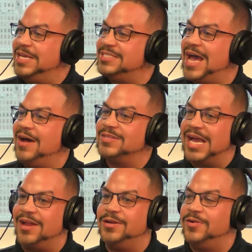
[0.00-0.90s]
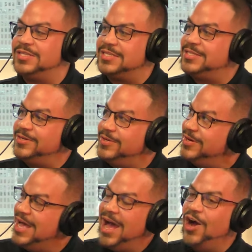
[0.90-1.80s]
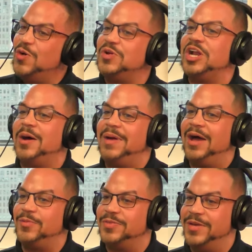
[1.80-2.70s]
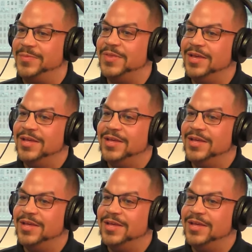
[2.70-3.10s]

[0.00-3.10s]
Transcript: I was being attacked. I was like, I don't know what to do. I hope you're not mad with me.